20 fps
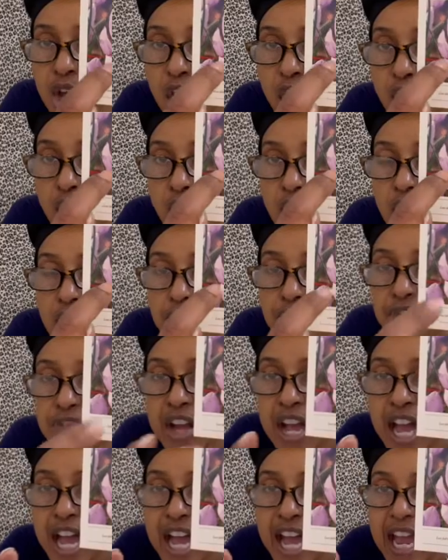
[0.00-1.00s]
off
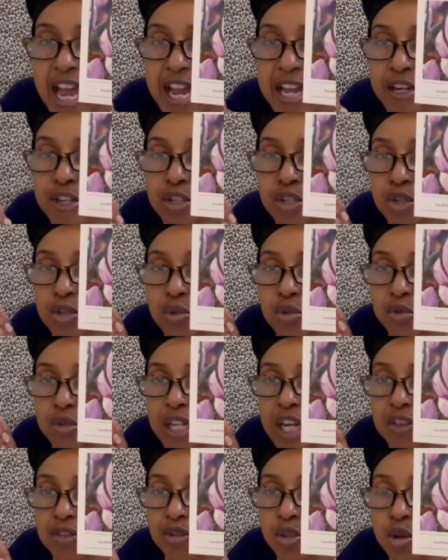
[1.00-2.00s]
and you
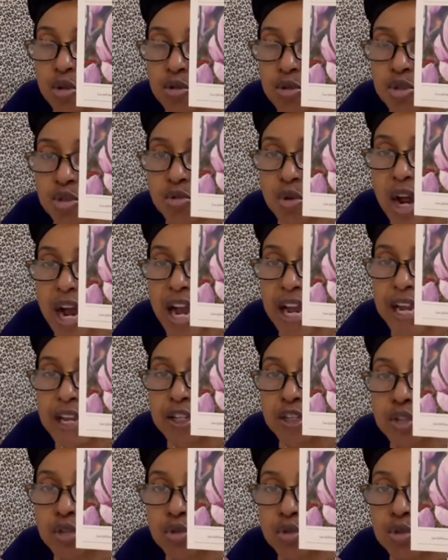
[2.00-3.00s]
let those dry,
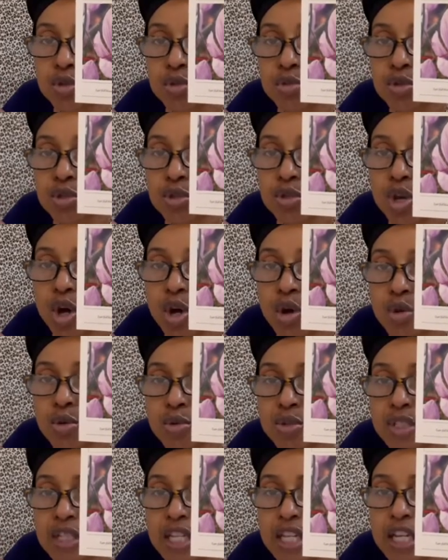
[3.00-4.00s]
and you use
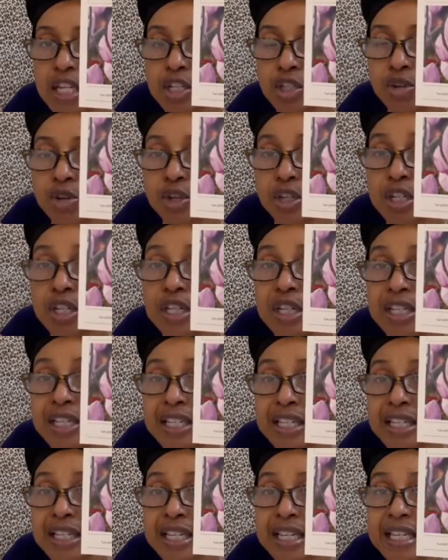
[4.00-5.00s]
those in your
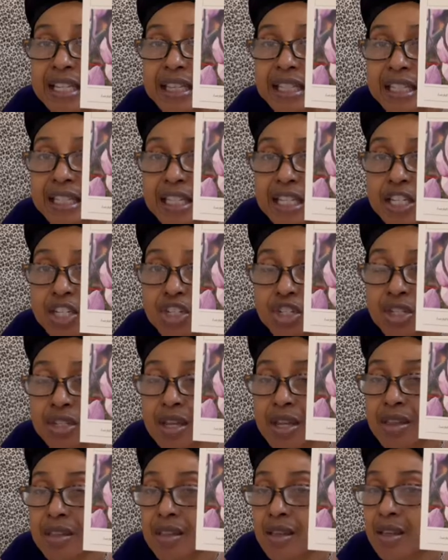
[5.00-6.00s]
cooking in the kitchen.
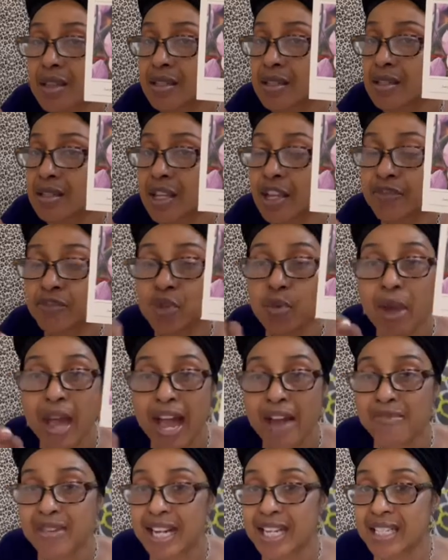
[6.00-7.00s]
If you
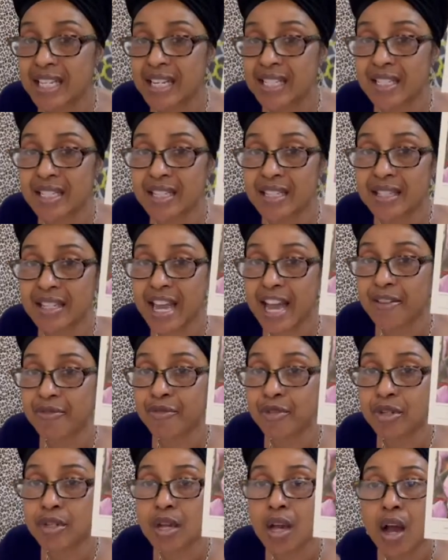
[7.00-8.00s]
have not tasted
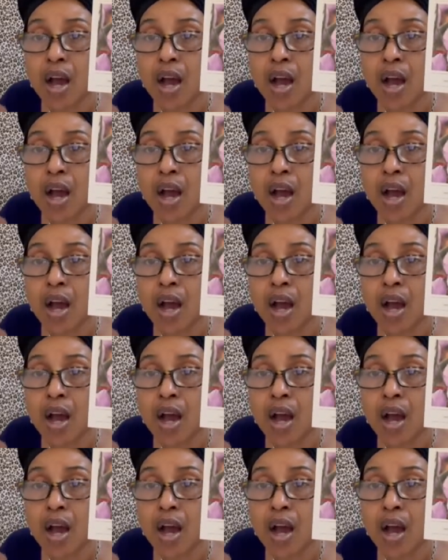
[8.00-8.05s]
saffron,